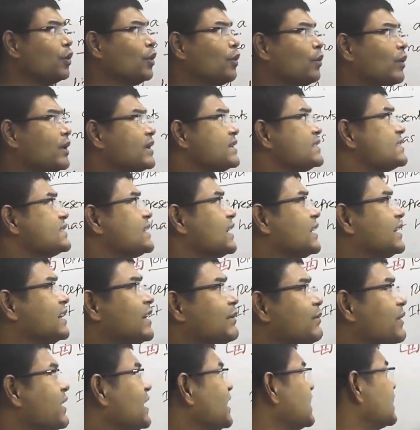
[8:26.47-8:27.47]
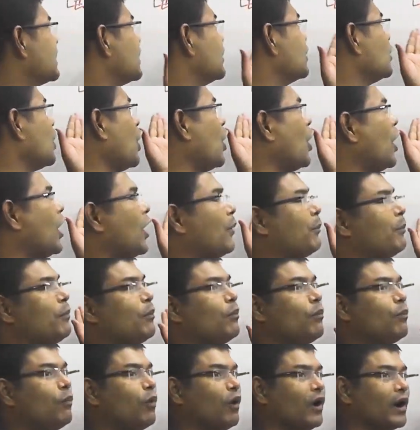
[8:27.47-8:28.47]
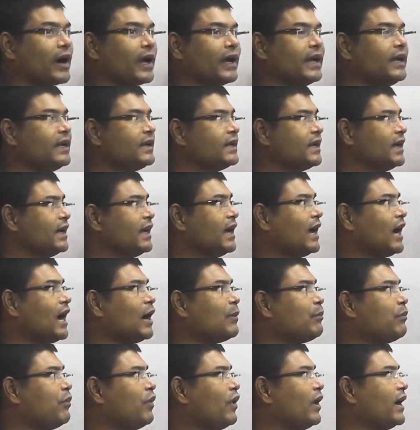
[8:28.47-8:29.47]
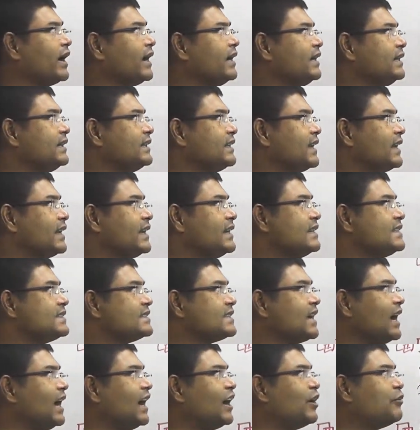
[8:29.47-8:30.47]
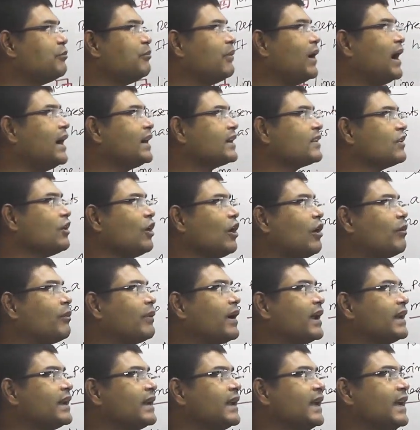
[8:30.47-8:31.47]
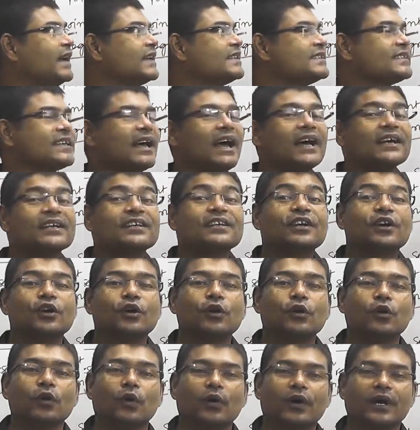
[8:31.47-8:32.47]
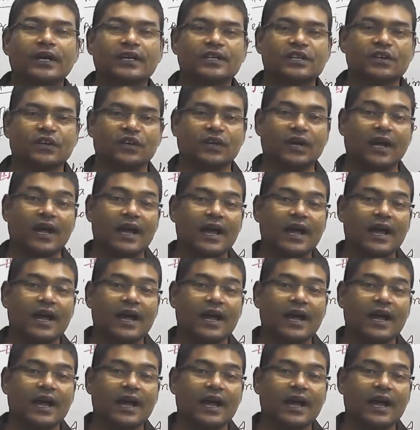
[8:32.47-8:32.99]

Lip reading: What is the definition of point? A point is a mark of an exact location.